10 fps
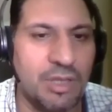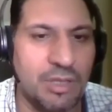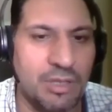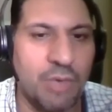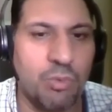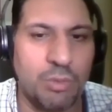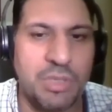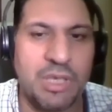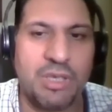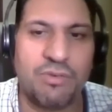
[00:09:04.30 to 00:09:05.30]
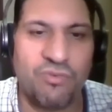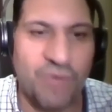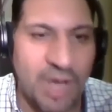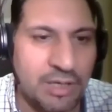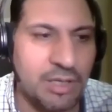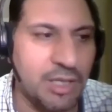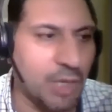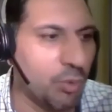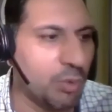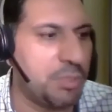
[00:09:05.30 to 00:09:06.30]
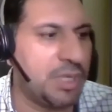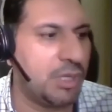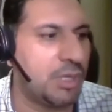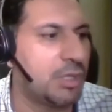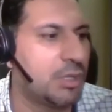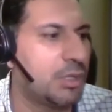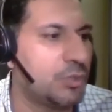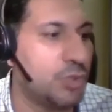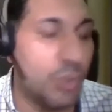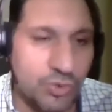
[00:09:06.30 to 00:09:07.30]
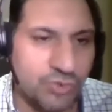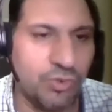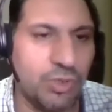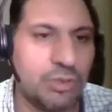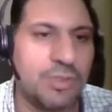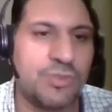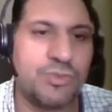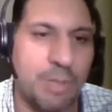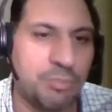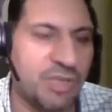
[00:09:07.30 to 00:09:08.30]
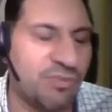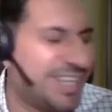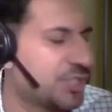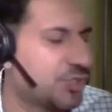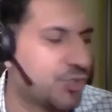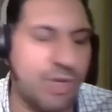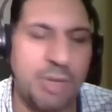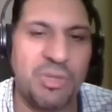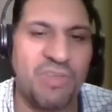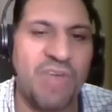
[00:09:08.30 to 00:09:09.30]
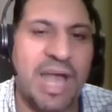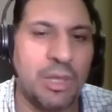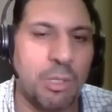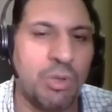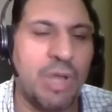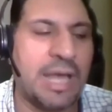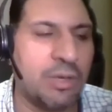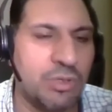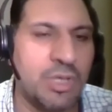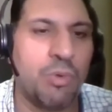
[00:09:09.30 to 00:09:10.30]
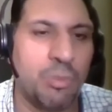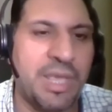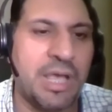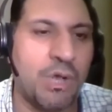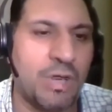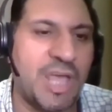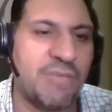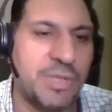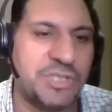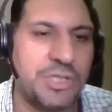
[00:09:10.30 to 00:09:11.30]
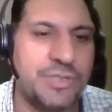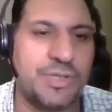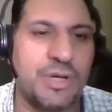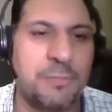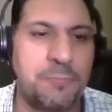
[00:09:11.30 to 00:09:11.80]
they will be fun, they will be useful, disruptive, extremely valuable, and they will make our life much easier.